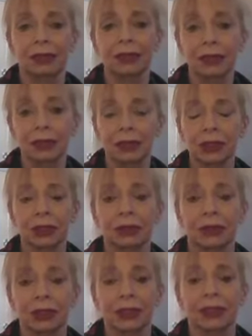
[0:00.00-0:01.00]
until the
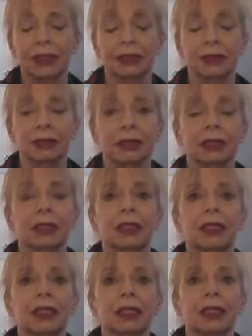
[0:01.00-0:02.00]
jaw has healed.
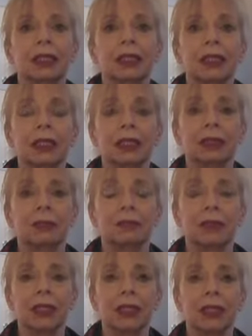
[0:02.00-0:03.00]

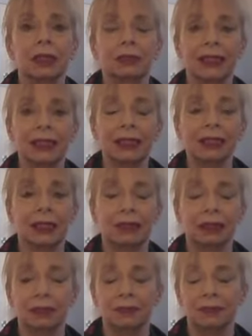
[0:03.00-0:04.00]
In the
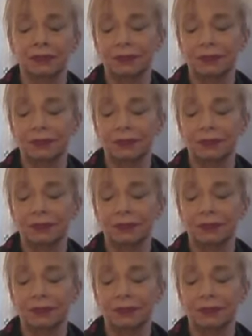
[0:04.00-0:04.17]
meantime,